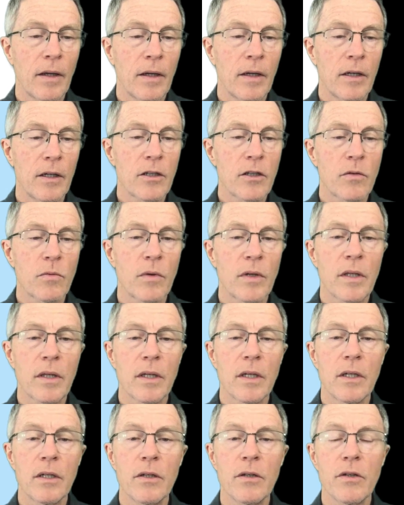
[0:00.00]
here's one
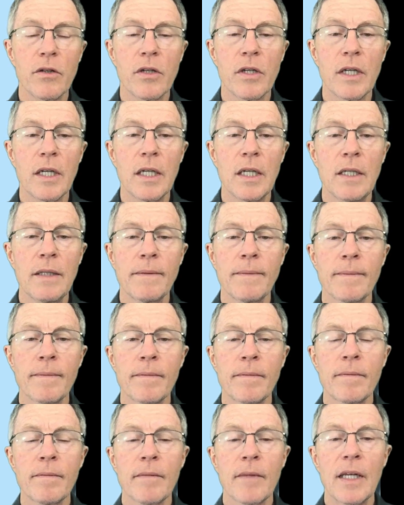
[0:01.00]
thing you see.
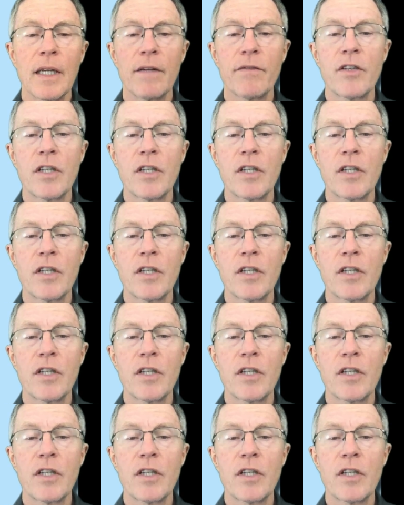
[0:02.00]
If